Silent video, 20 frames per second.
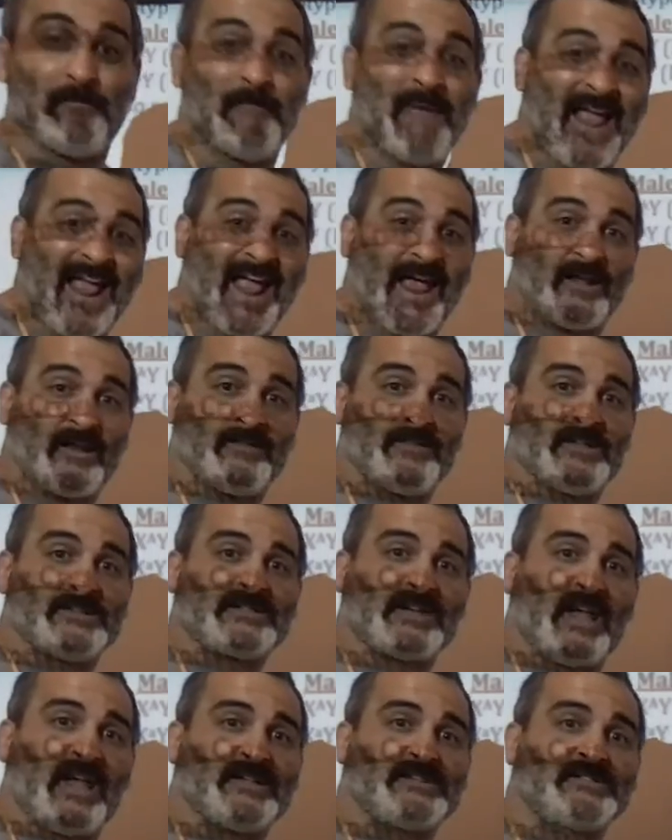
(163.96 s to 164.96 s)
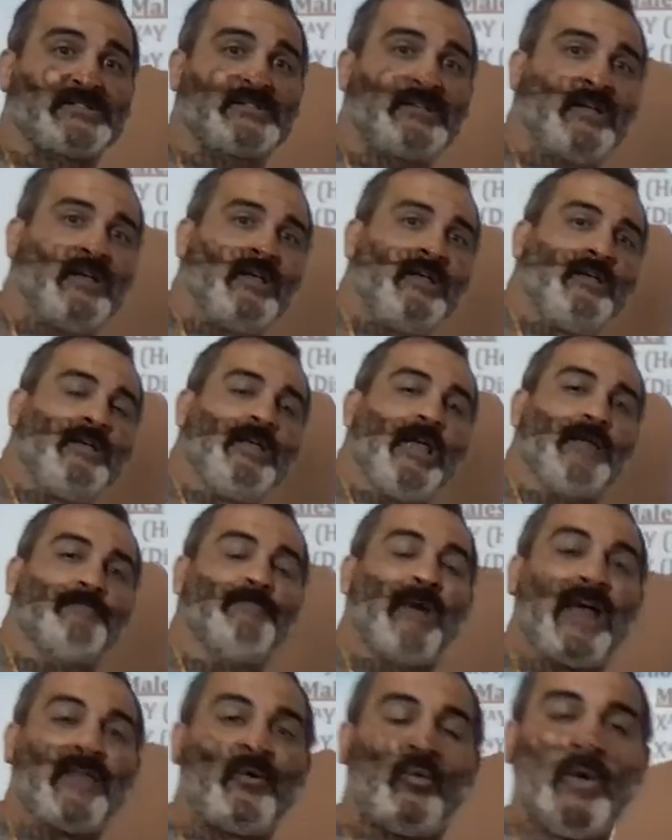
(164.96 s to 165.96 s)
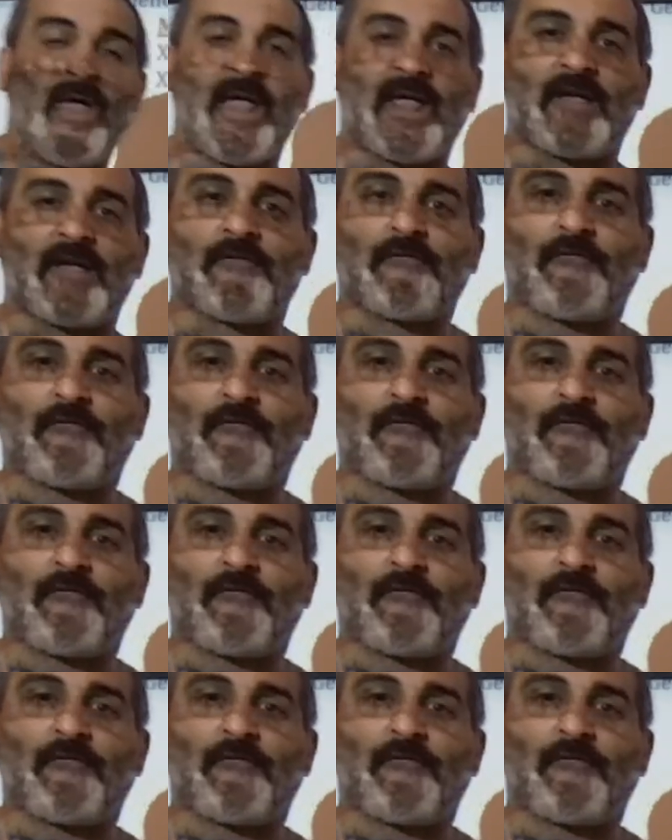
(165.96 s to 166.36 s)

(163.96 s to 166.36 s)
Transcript: man in this case. And by the way,